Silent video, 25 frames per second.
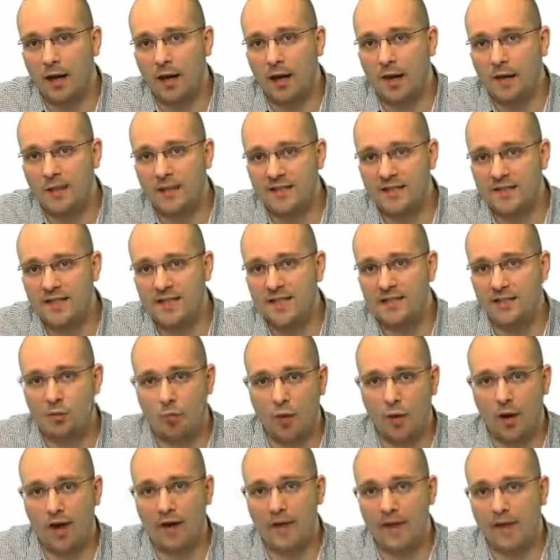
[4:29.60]
this is the
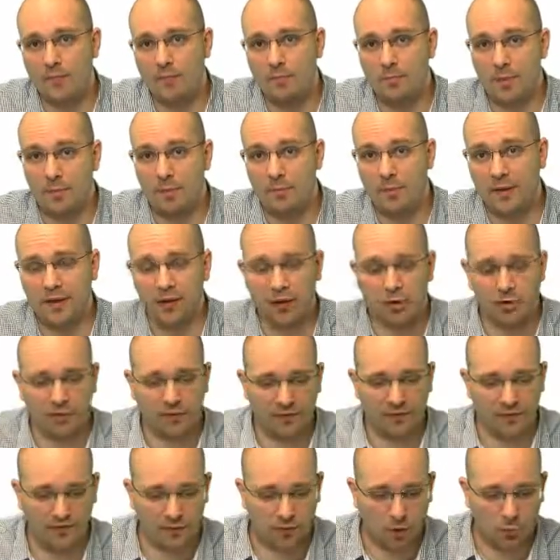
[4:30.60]
way BPDU
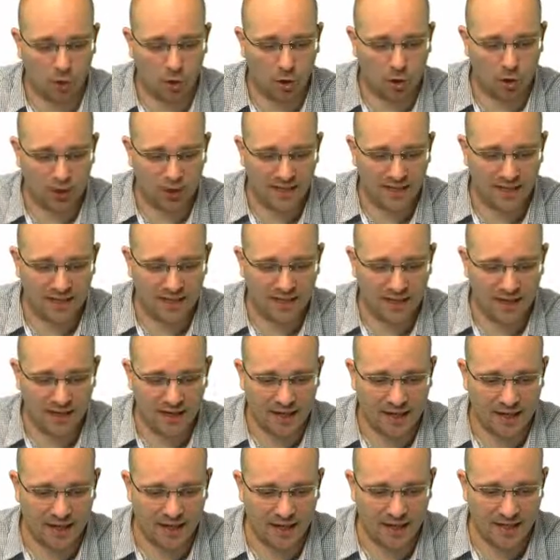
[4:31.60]
filter works.
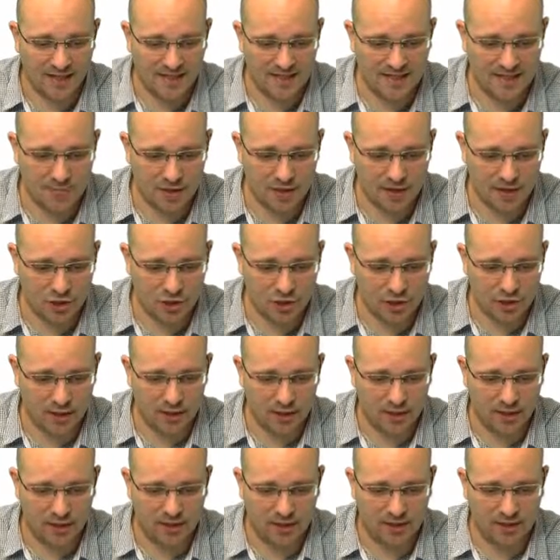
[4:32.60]
Again, let's imagine
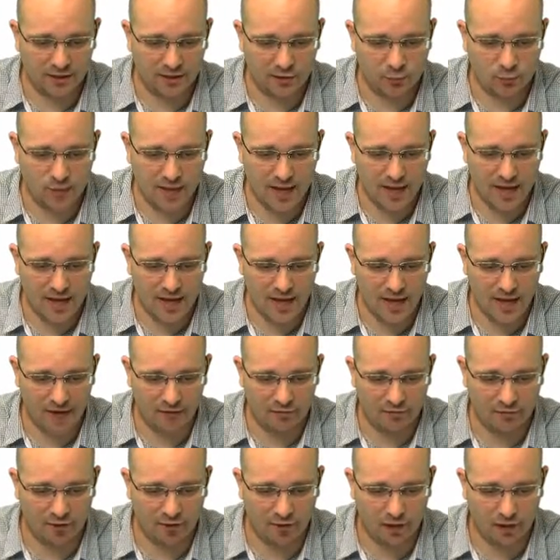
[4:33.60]
that we
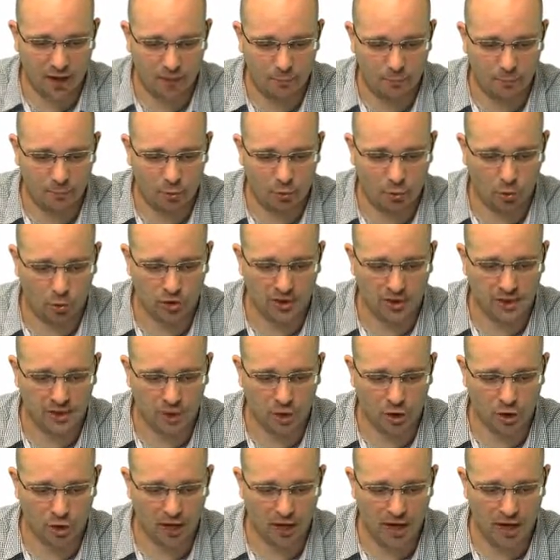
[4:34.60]
have a port
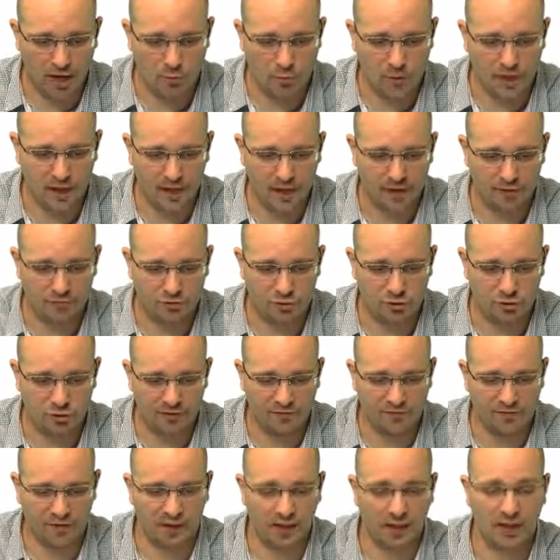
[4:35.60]
here and we have
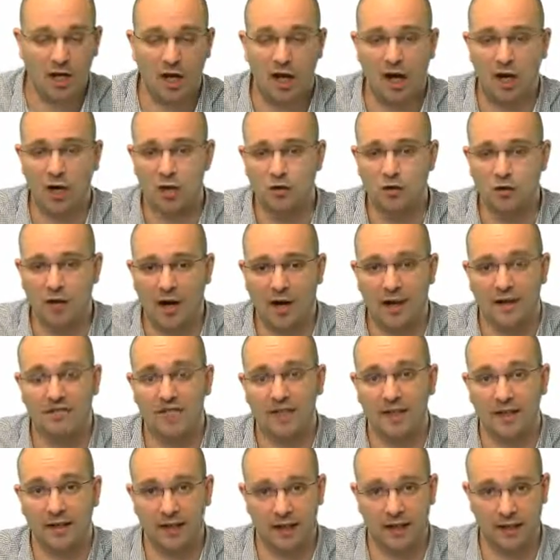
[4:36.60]
traffic
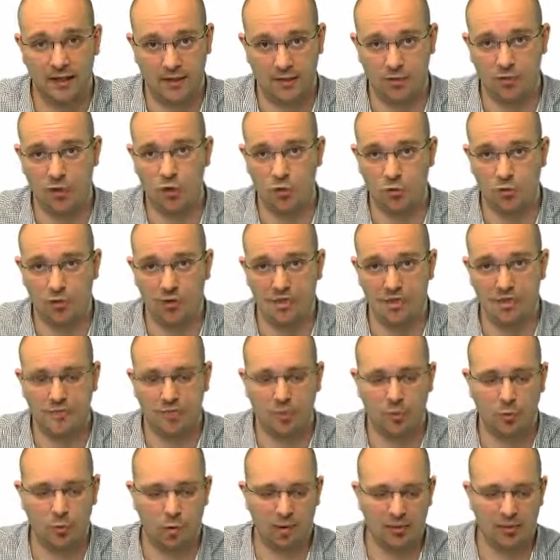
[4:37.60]
arriving to this
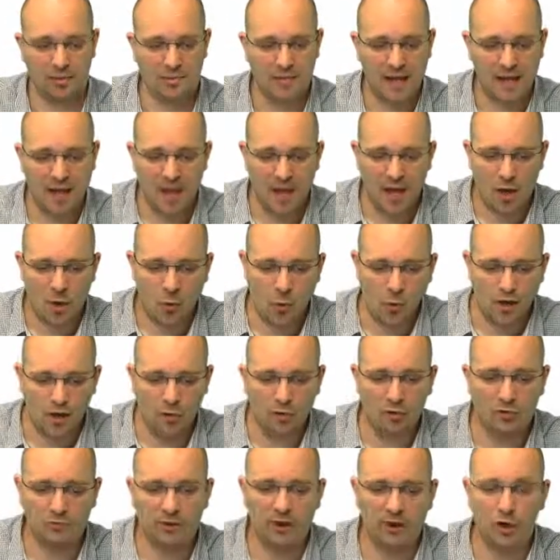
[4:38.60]
port. When
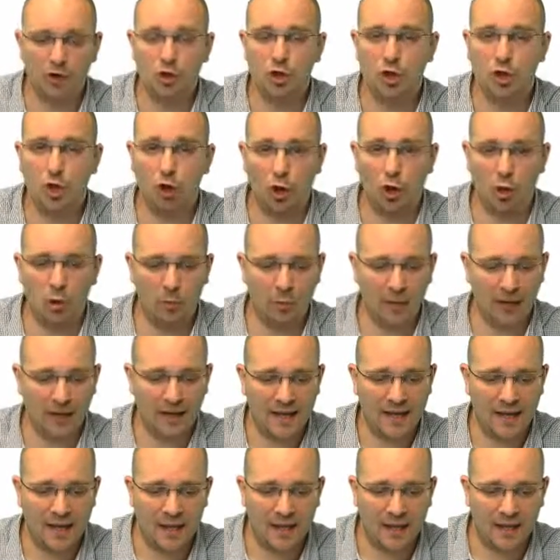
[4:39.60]
configured
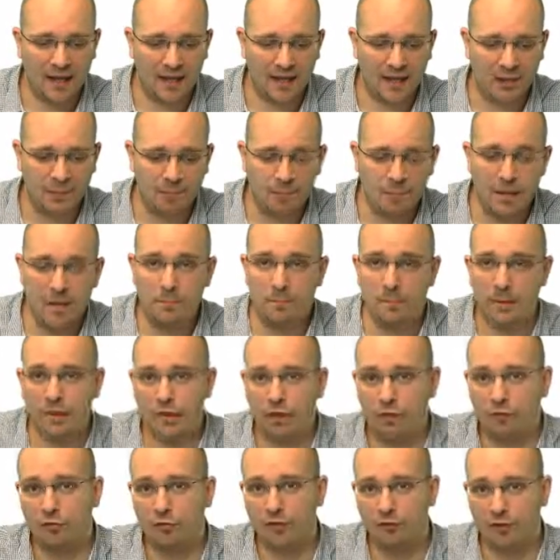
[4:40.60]
globally, the
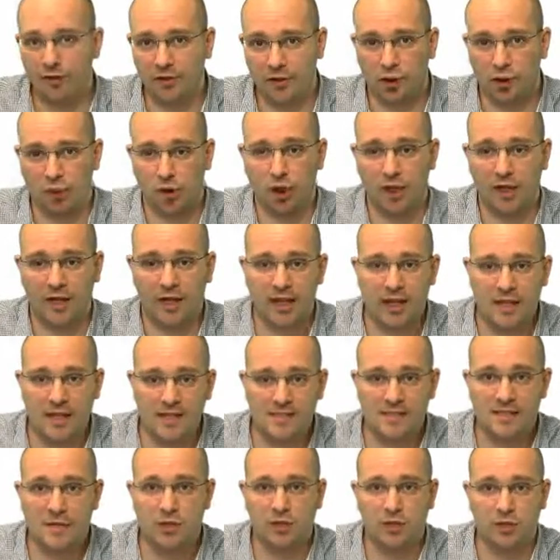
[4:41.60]
BPDU filter
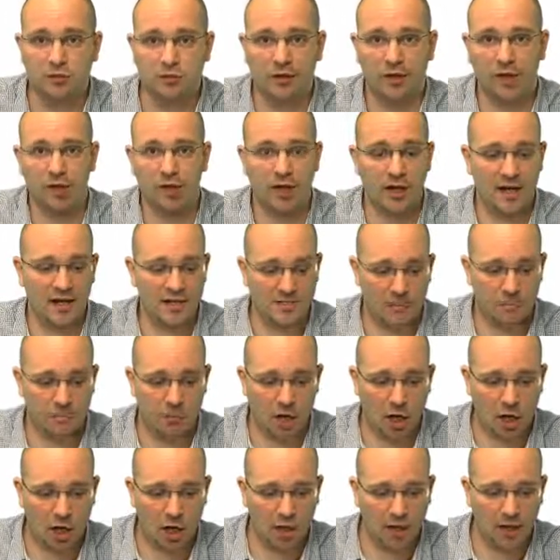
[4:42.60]
is configured as
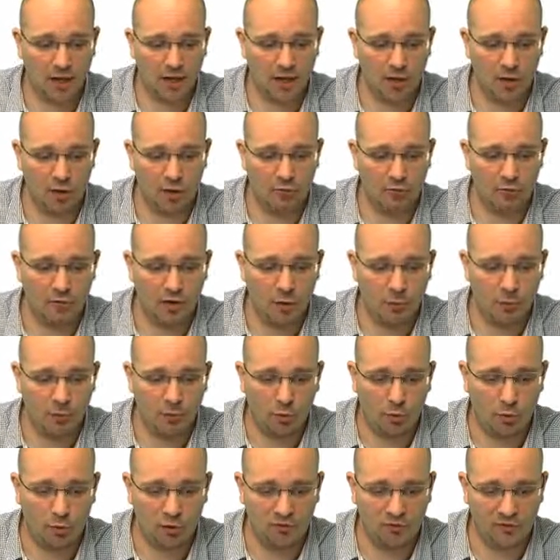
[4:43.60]
part of
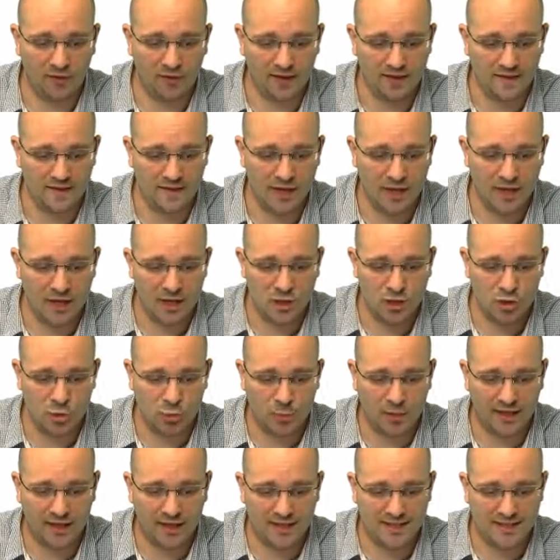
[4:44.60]
PortFast. So
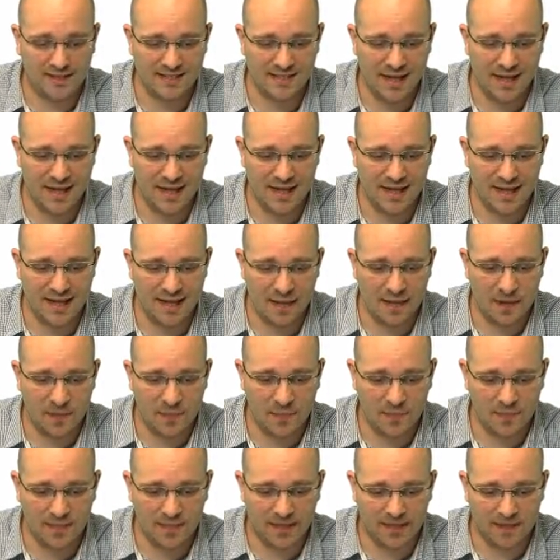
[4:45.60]
we can say
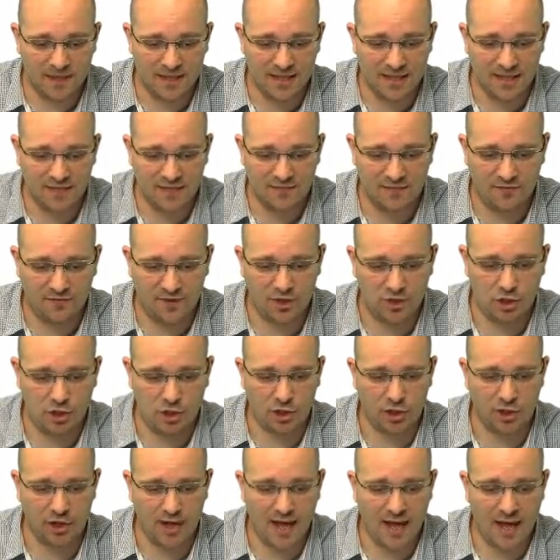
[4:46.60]
that this
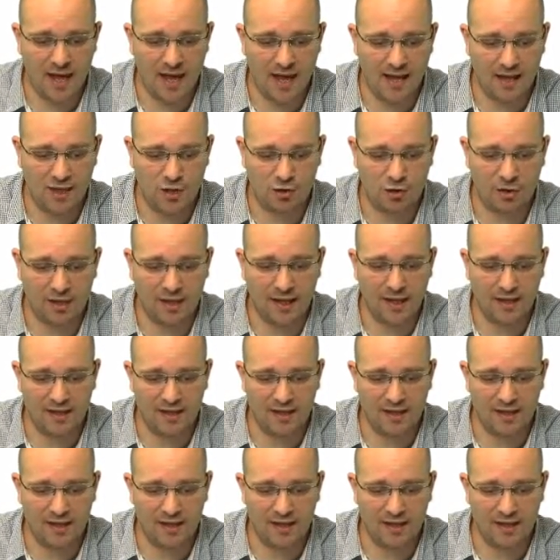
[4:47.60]
feature actually